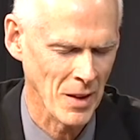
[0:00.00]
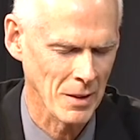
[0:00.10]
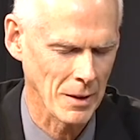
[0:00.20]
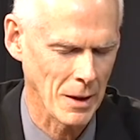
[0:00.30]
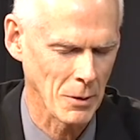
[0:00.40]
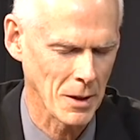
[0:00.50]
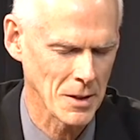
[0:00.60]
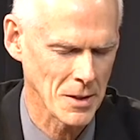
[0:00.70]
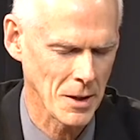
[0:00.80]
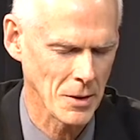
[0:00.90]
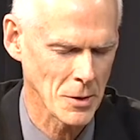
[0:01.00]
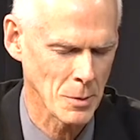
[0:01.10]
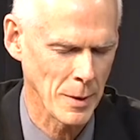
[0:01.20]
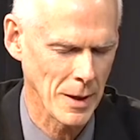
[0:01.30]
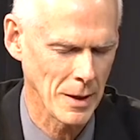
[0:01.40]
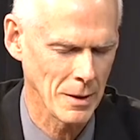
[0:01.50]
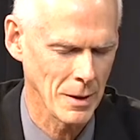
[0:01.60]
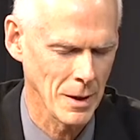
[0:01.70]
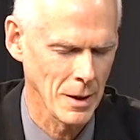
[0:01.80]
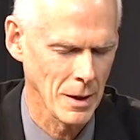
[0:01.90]
that they would continue to be
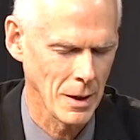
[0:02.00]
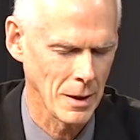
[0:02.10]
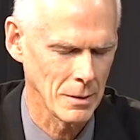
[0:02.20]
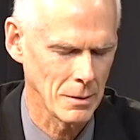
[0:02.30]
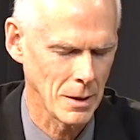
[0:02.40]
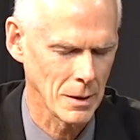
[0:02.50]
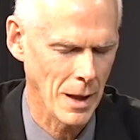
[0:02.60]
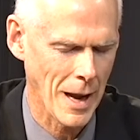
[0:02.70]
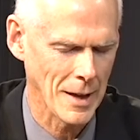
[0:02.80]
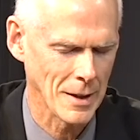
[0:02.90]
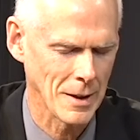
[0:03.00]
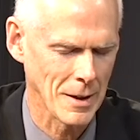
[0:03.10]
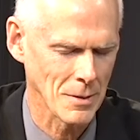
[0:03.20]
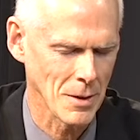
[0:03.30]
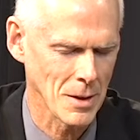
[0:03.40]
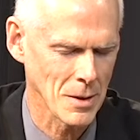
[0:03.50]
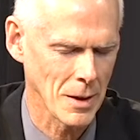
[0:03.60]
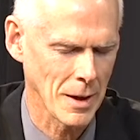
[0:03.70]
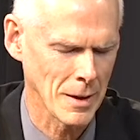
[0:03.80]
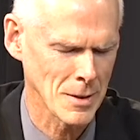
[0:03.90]
a light and an
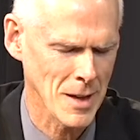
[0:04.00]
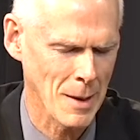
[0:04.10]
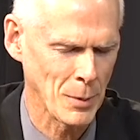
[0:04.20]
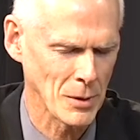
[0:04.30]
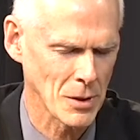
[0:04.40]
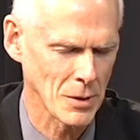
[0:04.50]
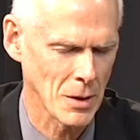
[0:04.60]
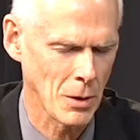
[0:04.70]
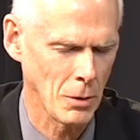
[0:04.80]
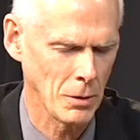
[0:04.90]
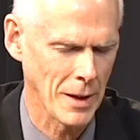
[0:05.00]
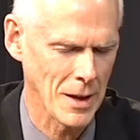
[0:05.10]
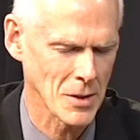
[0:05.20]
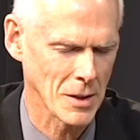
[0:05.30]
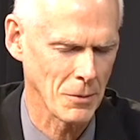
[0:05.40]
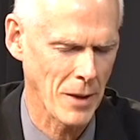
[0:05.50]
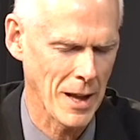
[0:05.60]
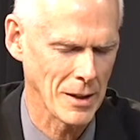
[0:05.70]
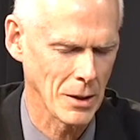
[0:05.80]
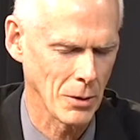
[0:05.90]
example to the whole nation of
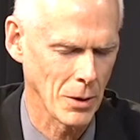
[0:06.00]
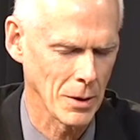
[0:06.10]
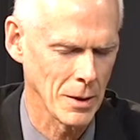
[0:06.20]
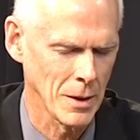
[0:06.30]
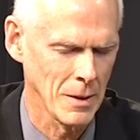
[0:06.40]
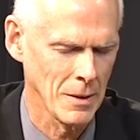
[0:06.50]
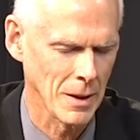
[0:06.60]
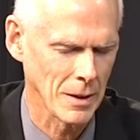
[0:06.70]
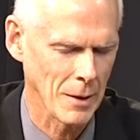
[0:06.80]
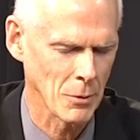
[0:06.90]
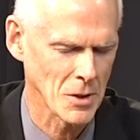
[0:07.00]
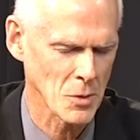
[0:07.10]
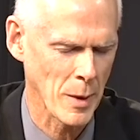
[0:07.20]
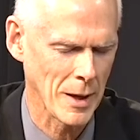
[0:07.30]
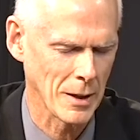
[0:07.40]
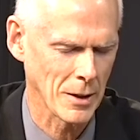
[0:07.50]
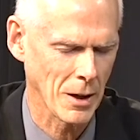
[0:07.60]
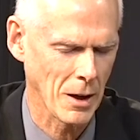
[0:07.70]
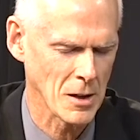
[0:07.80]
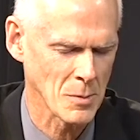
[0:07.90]
Kenya, Lord, that they would just be an
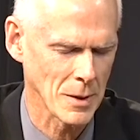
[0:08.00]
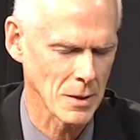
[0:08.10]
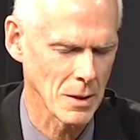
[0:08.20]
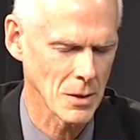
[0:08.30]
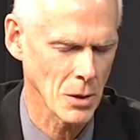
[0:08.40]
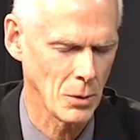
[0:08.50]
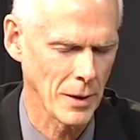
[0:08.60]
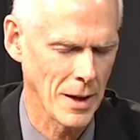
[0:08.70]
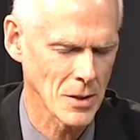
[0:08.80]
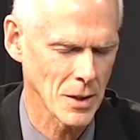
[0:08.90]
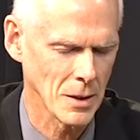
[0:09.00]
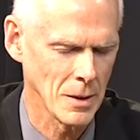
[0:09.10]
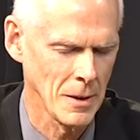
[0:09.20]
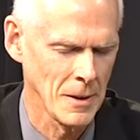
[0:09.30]
encouragement to this whole nation.